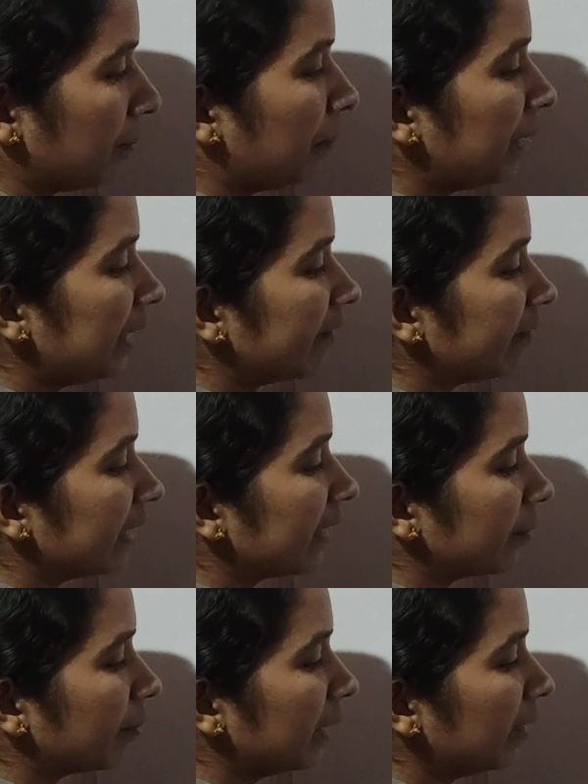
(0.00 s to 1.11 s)
B
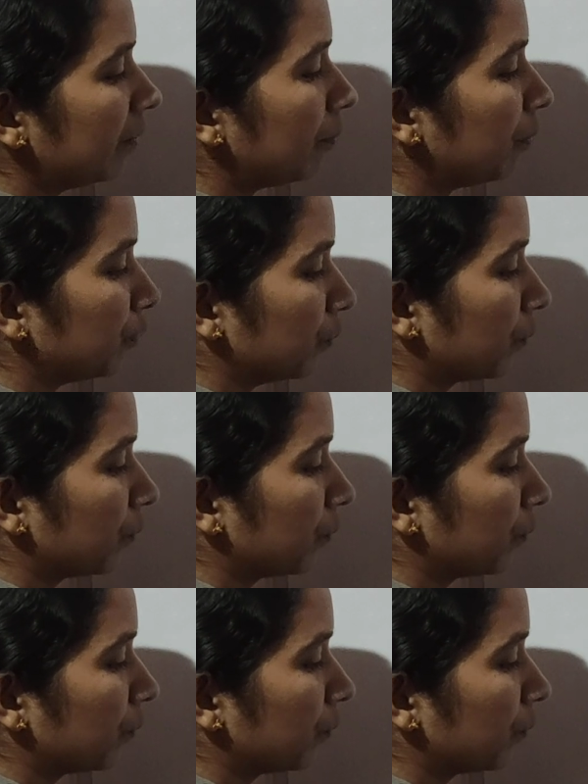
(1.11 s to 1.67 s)
divided by mu.